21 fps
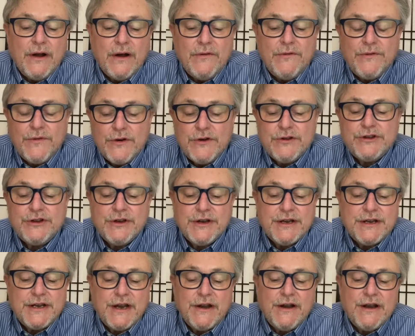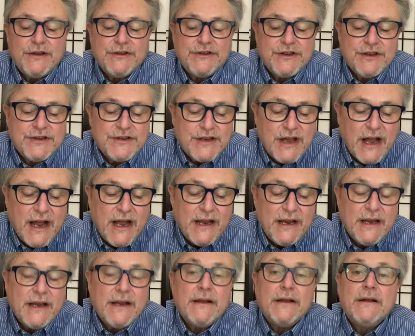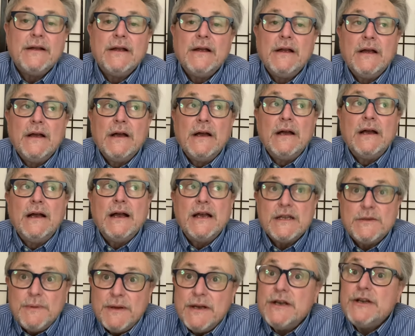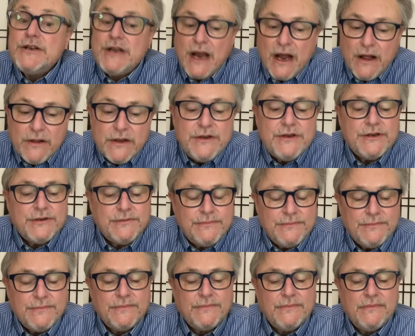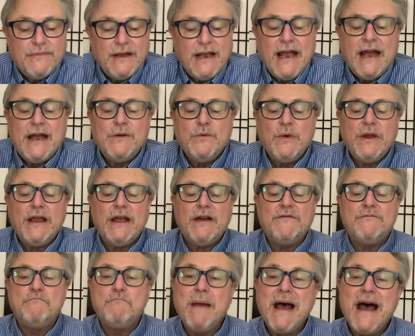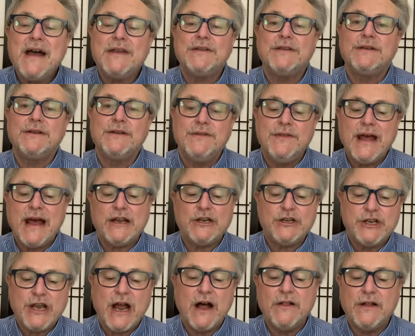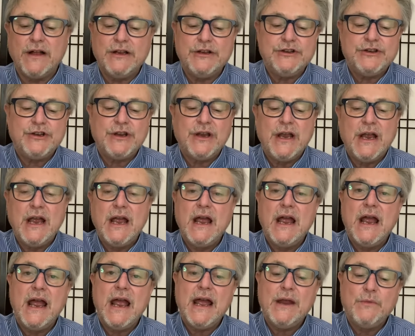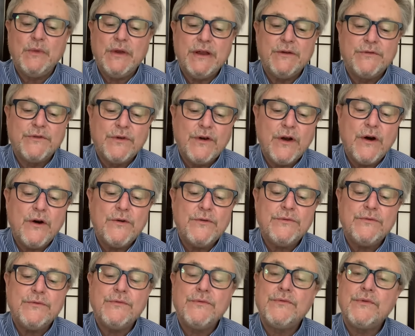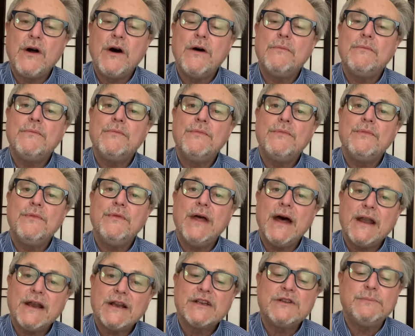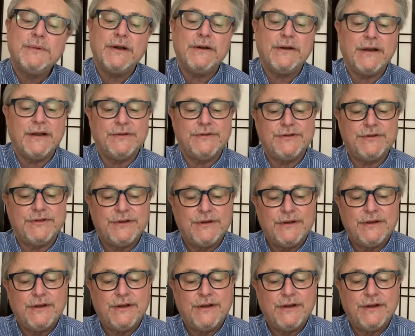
of First Unitarian Society, has been a challenge, and we have met that challenge, and we have grown from that experience.